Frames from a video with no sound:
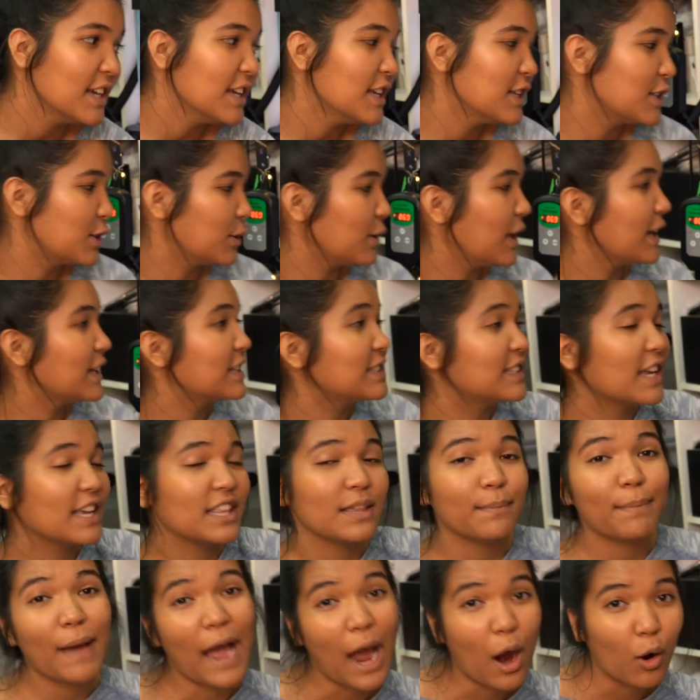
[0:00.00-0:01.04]
So like say
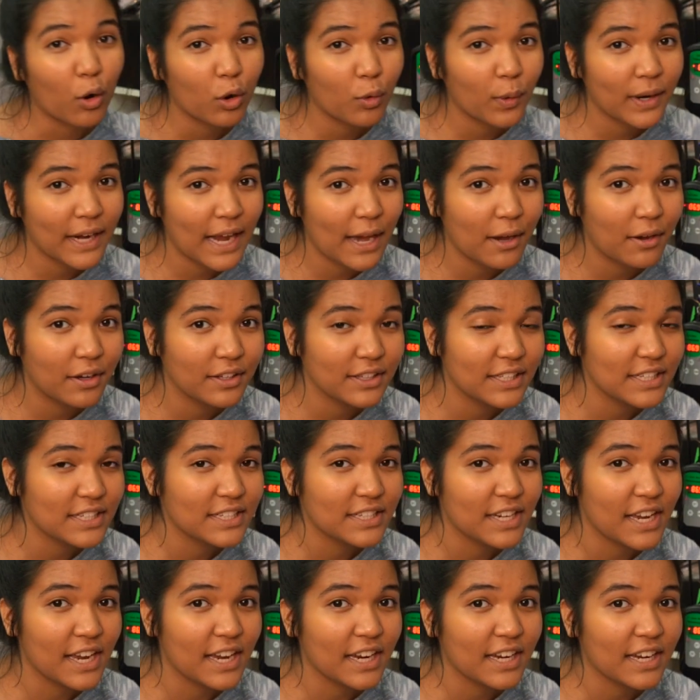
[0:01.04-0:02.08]
the power went out on this
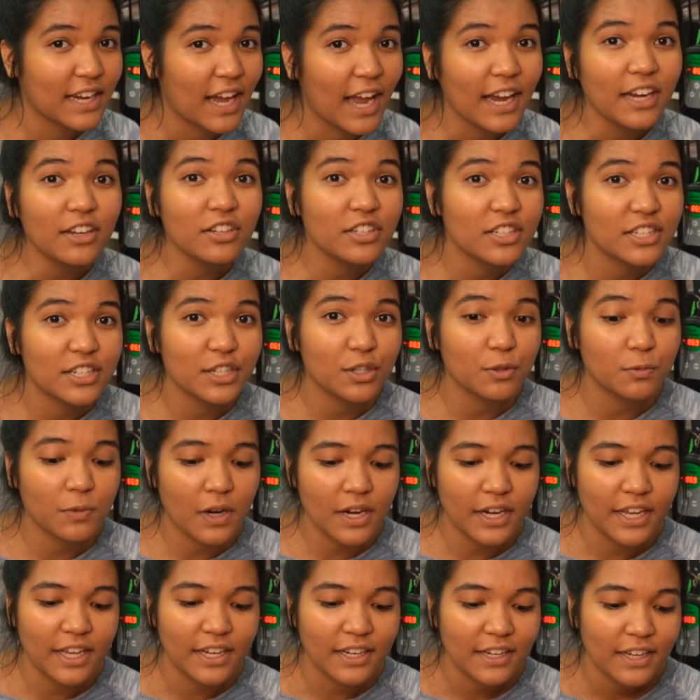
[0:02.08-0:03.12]
tank, I could still
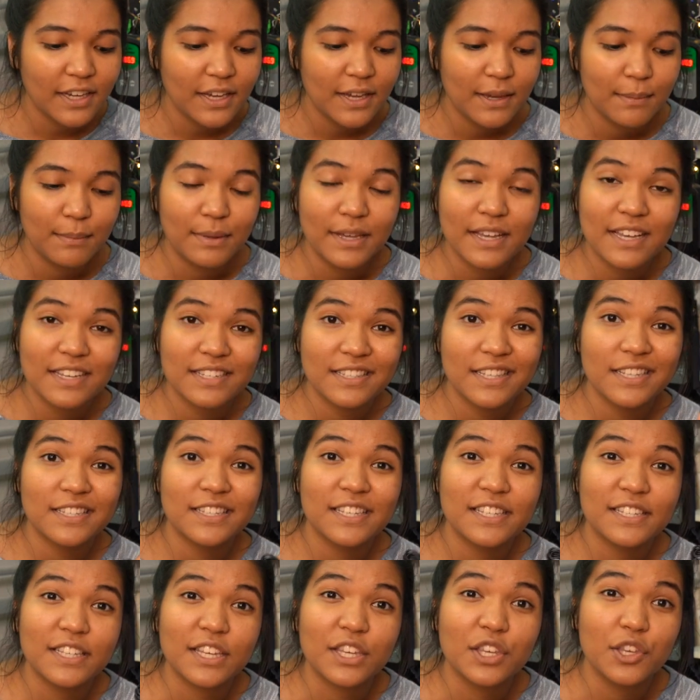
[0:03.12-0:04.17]
run it because this
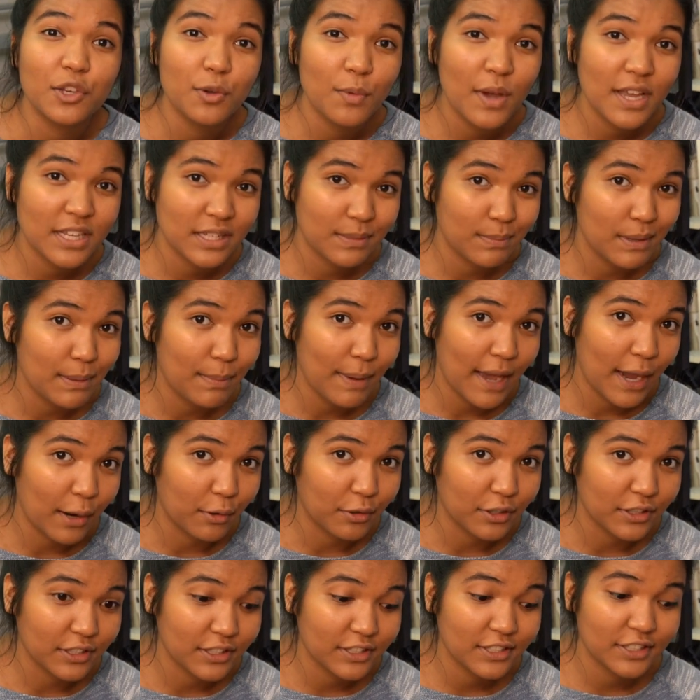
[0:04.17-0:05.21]
is USB
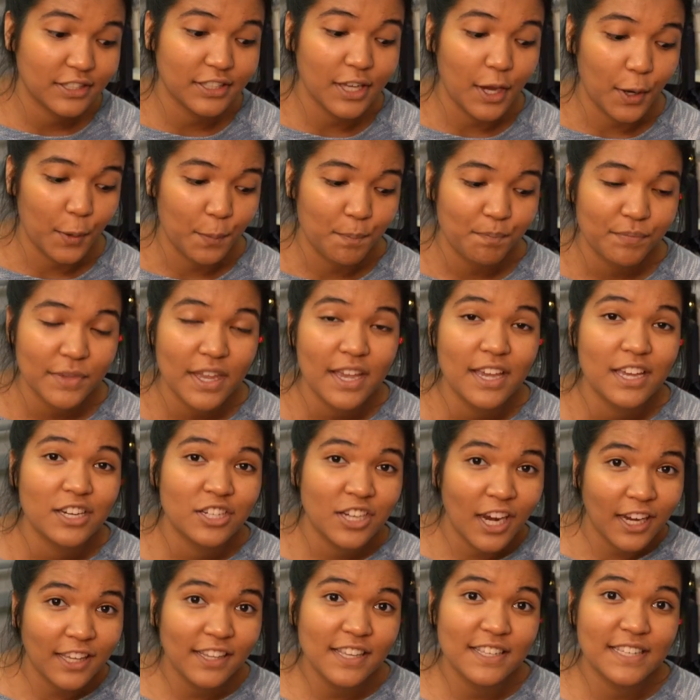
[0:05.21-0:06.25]
powered. So
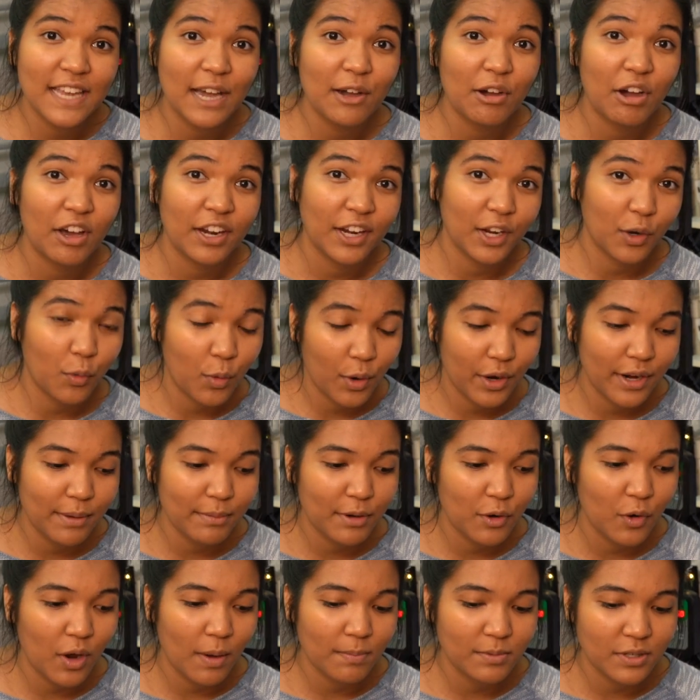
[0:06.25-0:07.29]
check these out on
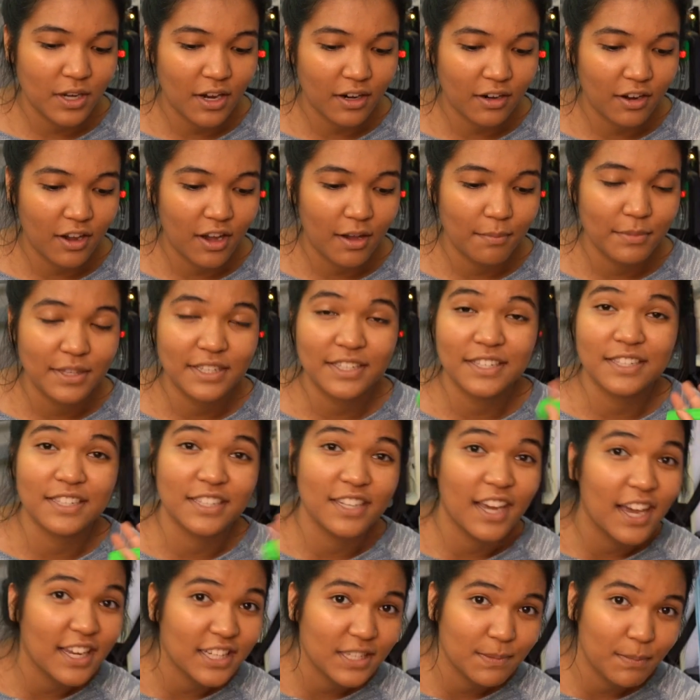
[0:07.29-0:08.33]
aquariumcoop.com. This is
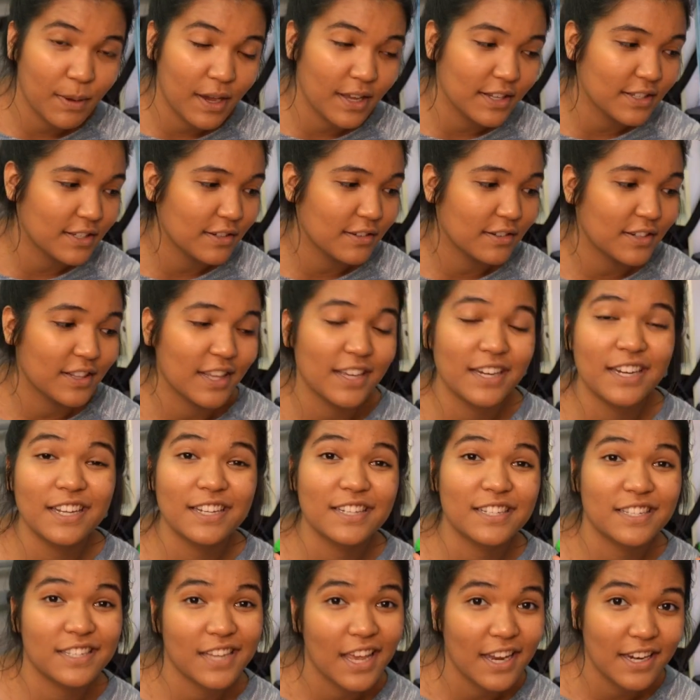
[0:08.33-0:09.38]
not sponsored. They did
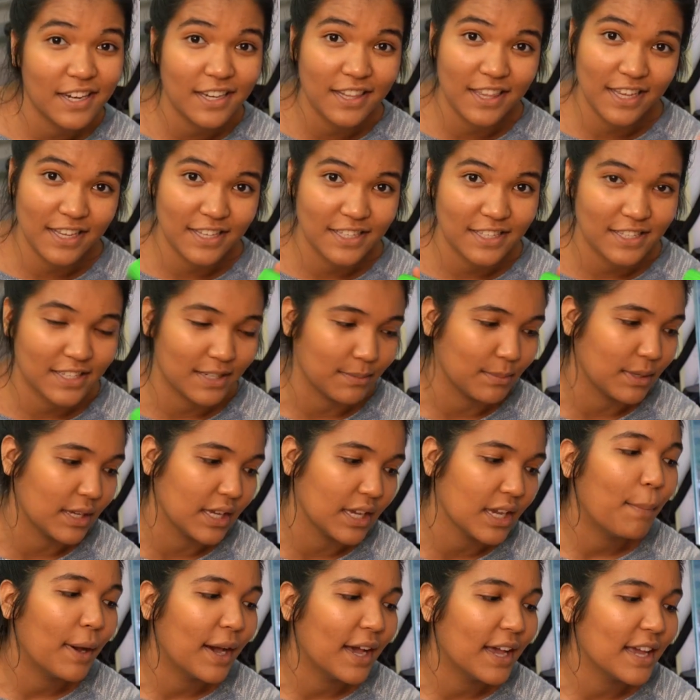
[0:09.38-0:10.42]
send this to
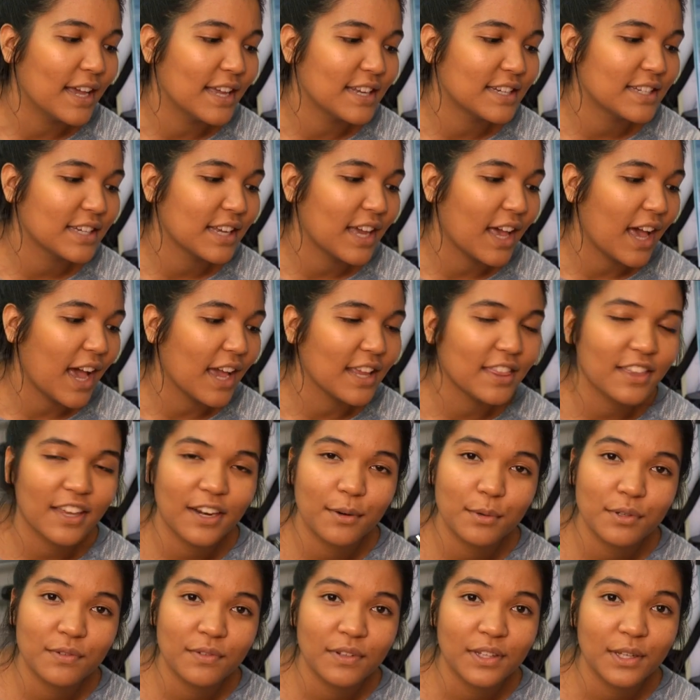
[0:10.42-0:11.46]
me, but I thought it
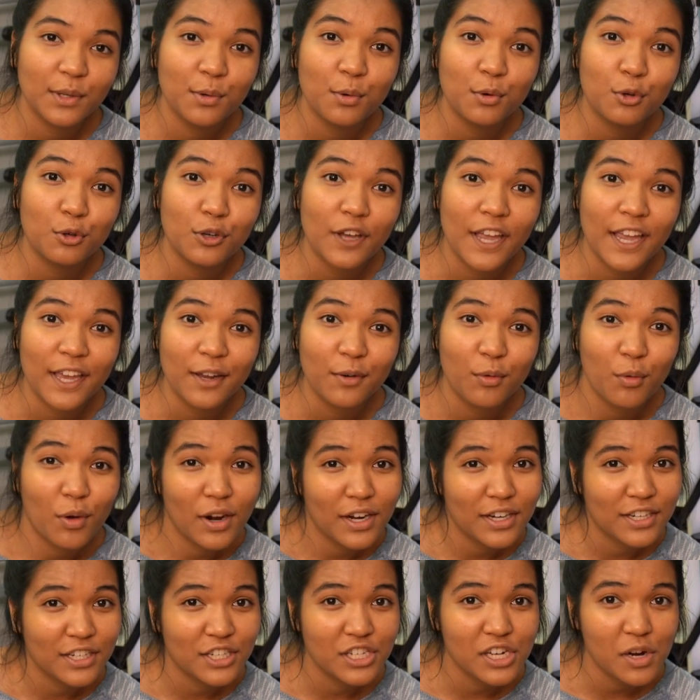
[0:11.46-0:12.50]
was really cool and
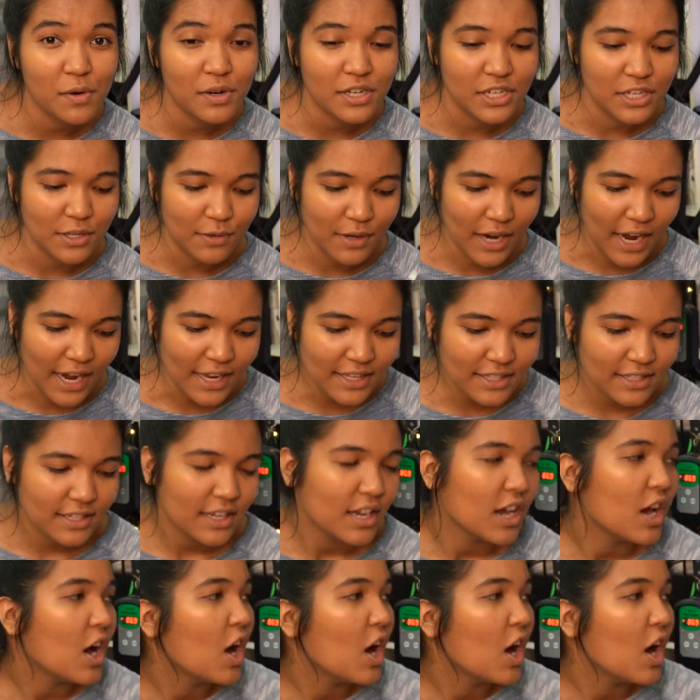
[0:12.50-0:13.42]
wanted to show it to you guys.